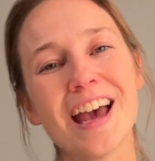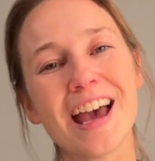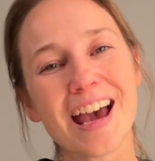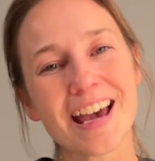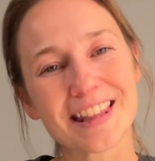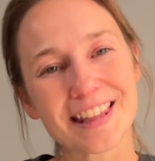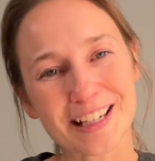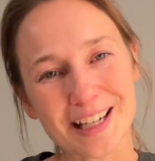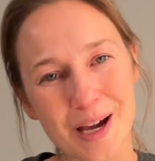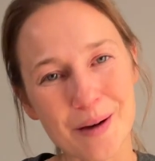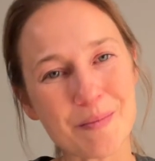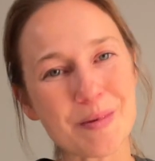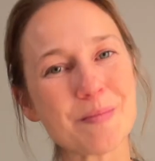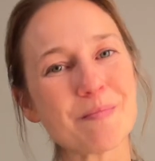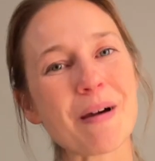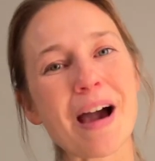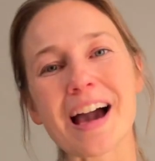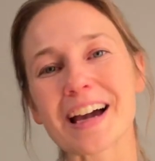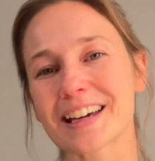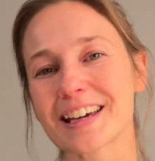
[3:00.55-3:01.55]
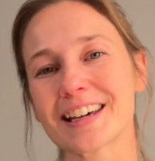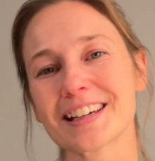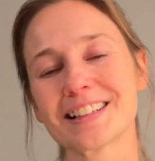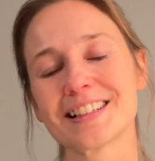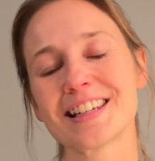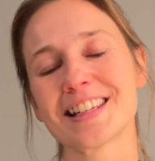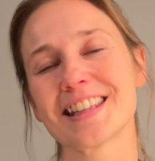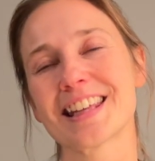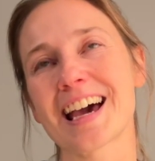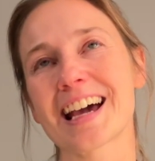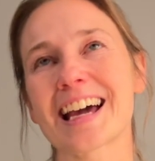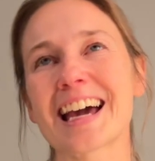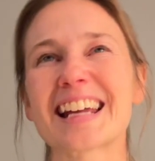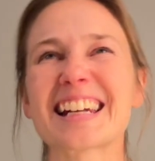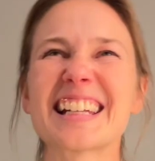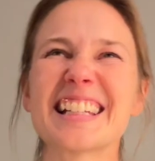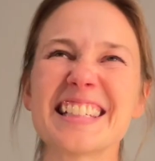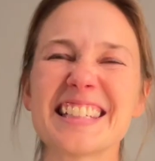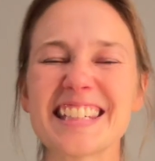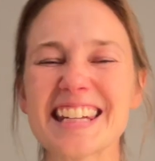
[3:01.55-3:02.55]
and then coming back into that
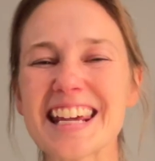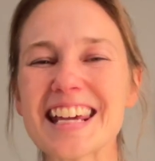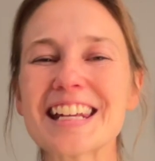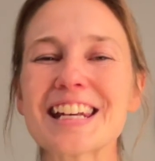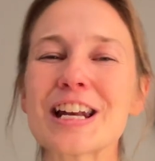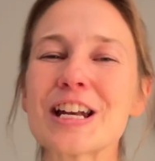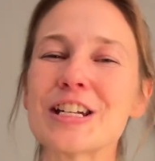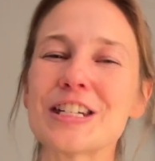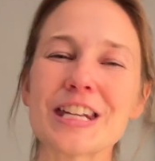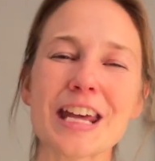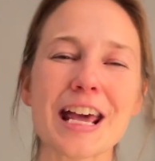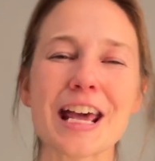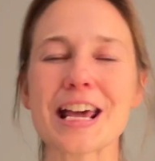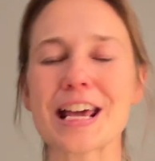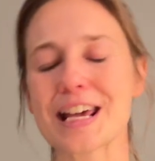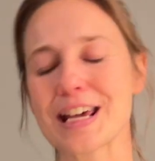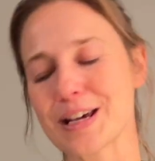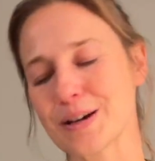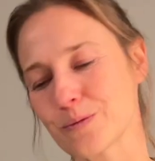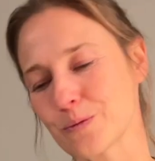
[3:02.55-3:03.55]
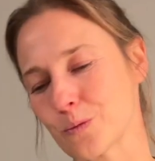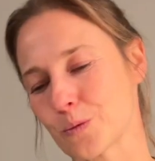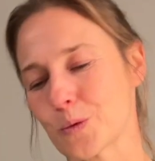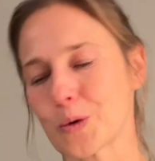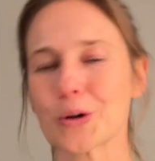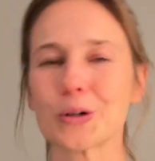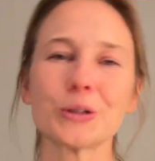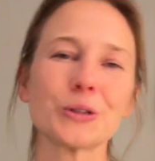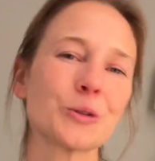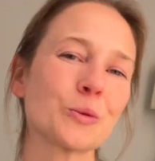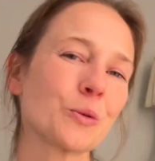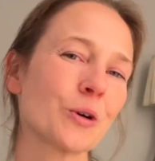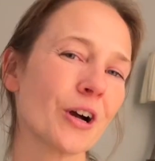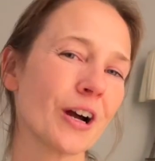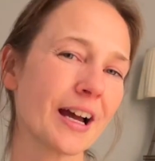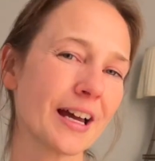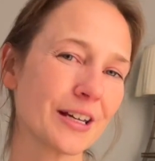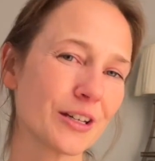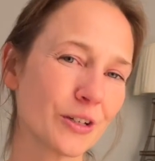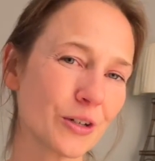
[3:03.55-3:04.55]
kind of day-to-day world where
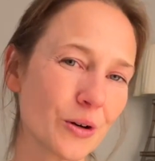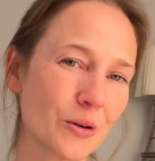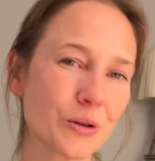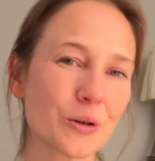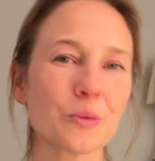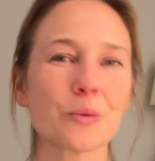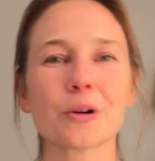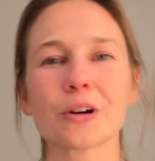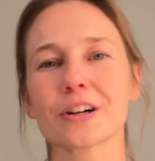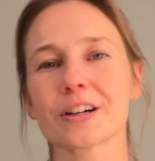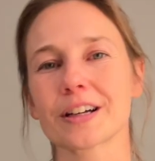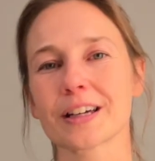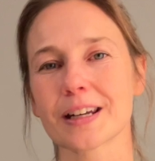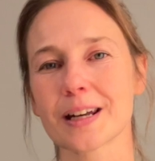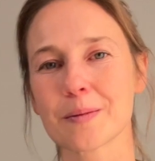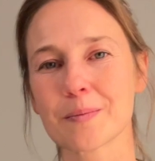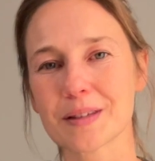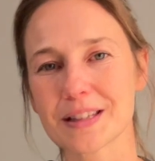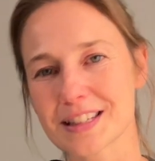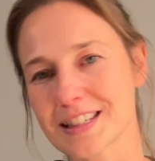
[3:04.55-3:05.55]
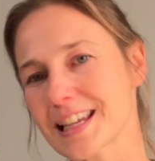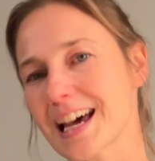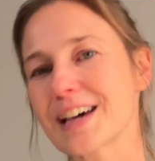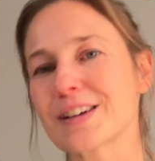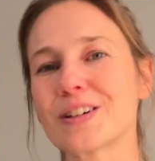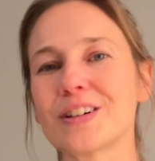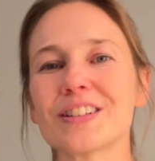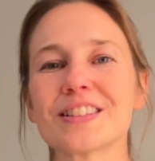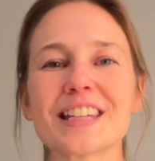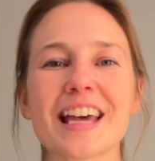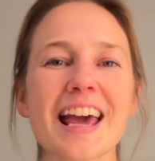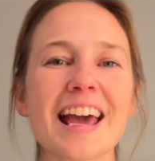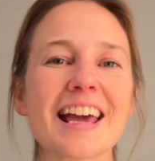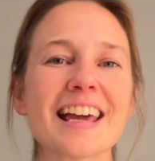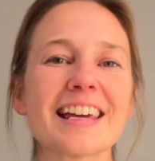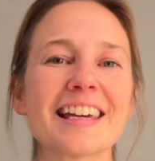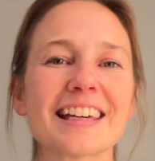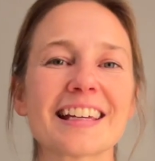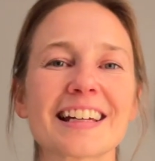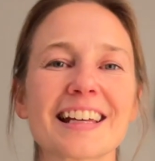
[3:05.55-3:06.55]
I go to work and I'm inside all
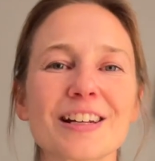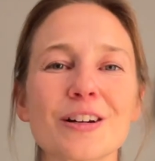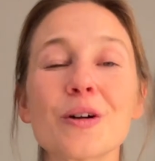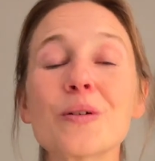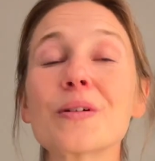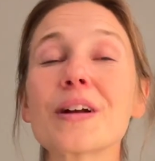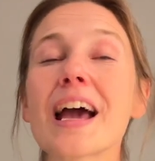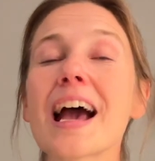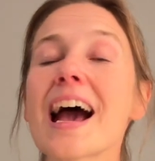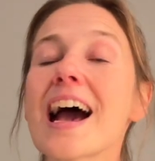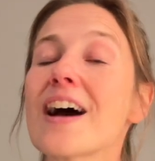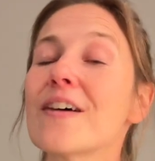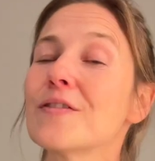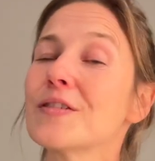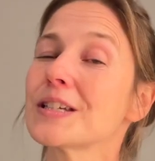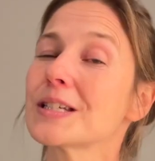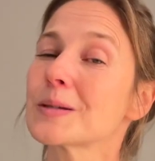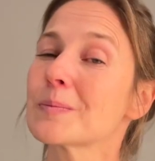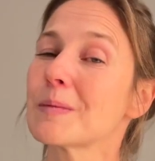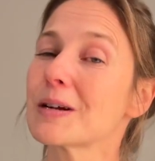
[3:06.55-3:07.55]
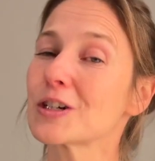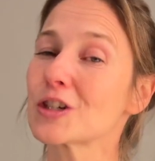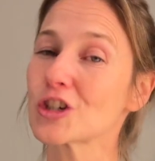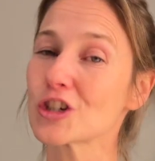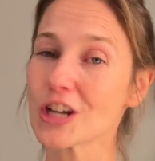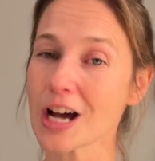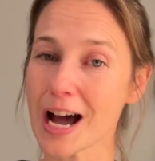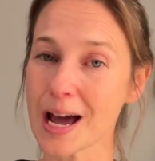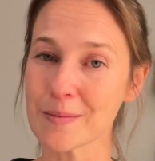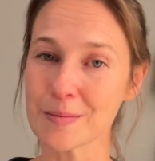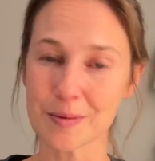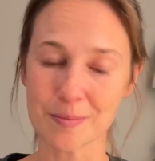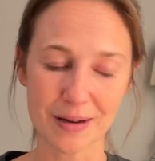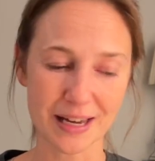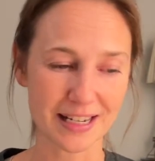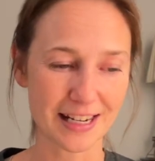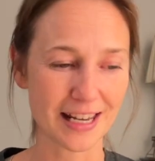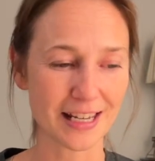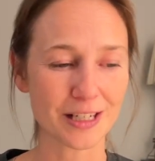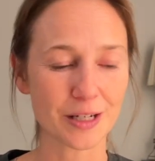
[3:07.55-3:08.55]
day and I don't have as much time in my
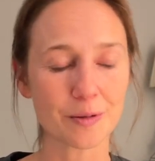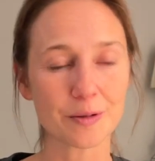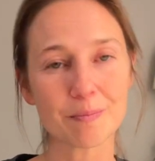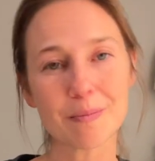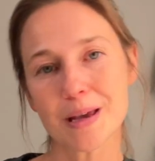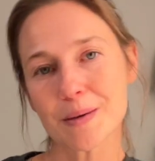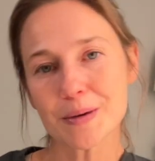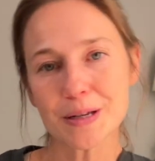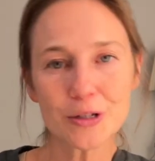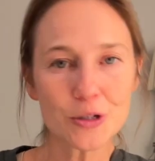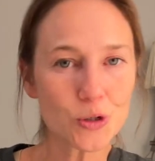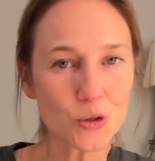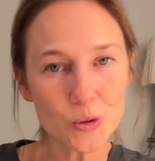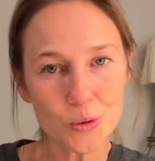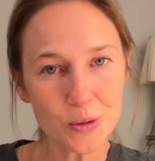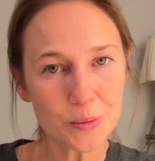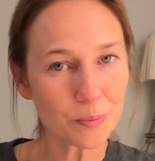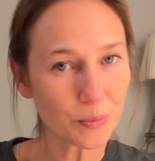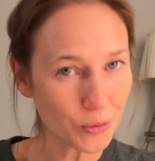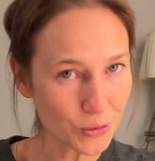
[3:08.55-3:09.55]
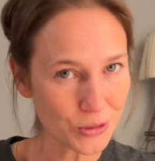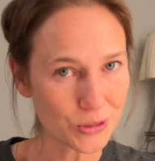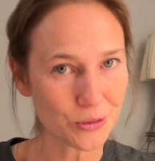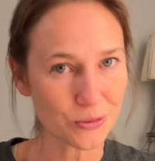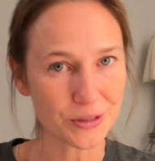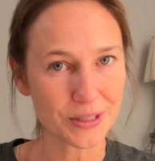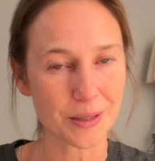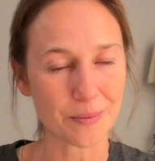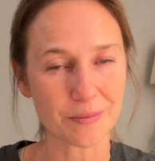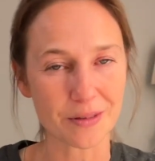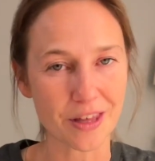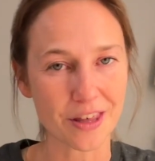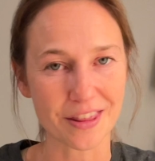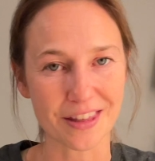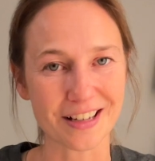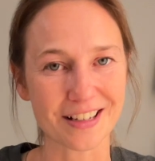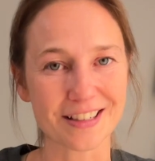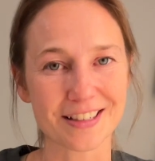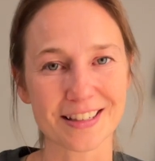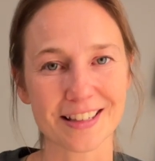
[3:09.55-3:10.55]
day to maybe do and pursue some of the
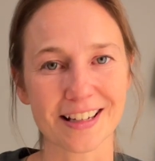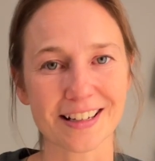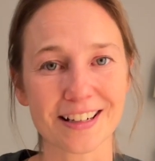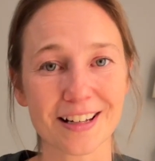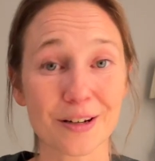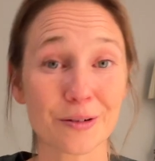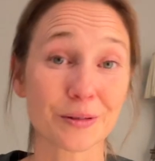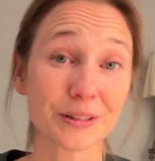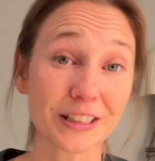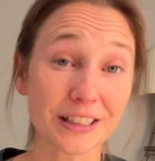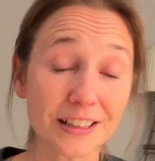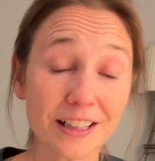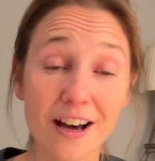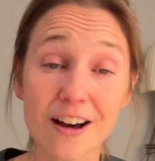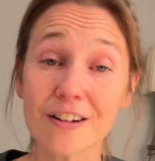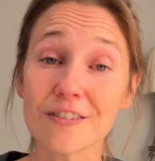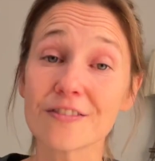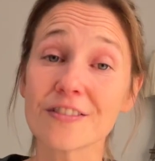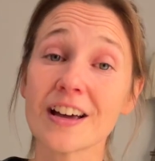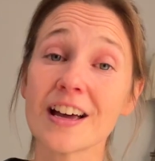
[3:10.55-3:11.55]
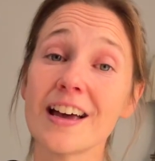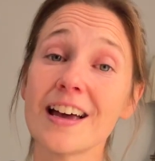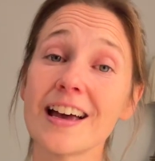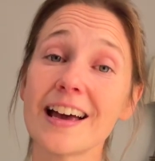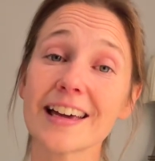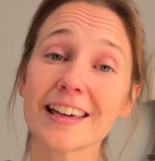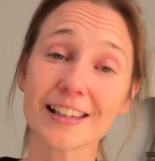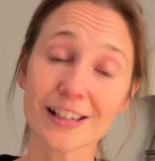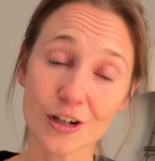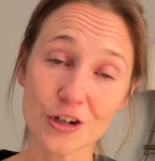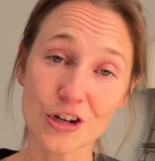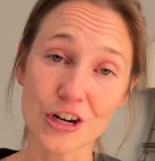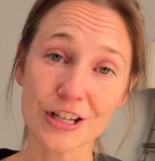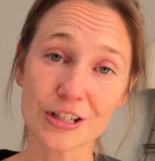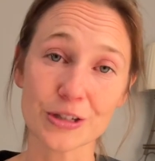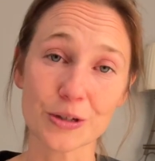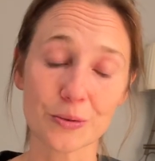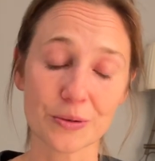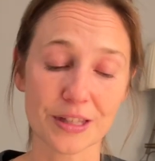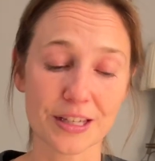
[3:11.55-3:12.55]
things that I really love and get a
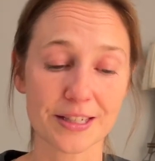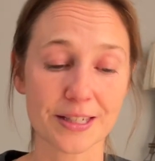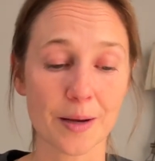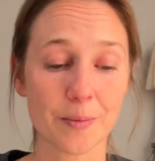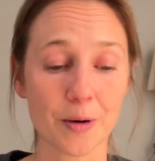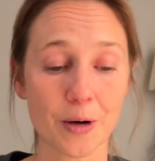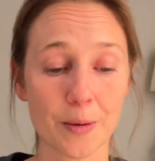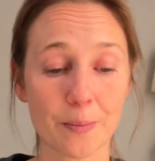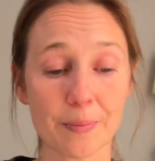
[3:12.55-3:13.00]
chance to in the summer.